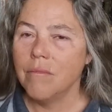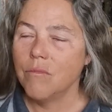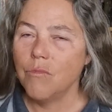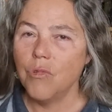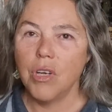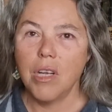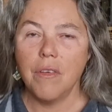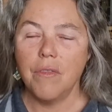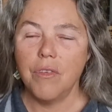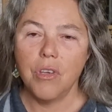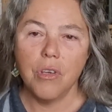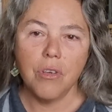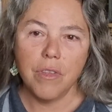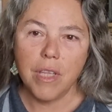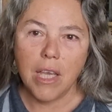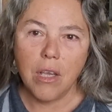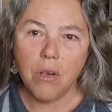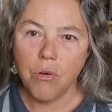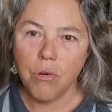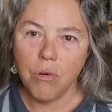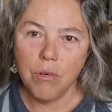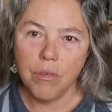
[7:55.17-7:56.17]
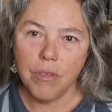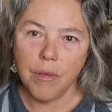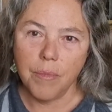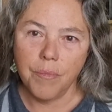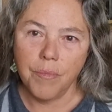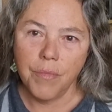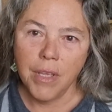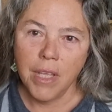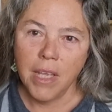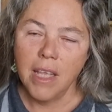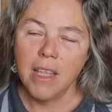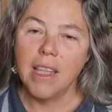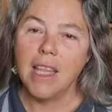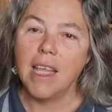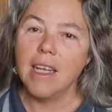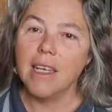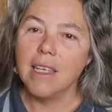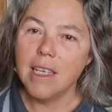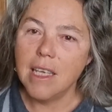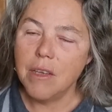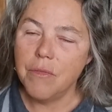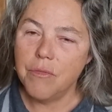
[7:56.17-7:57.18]
whatever they call them,
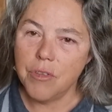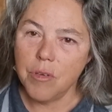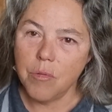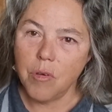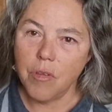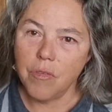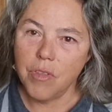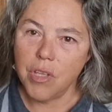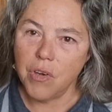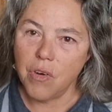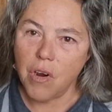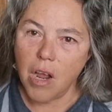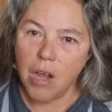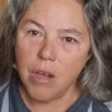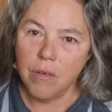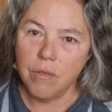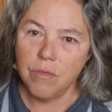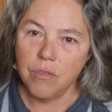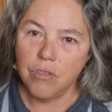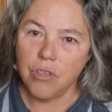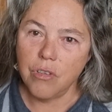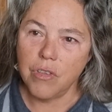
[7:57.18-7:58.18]
then leave them on their own,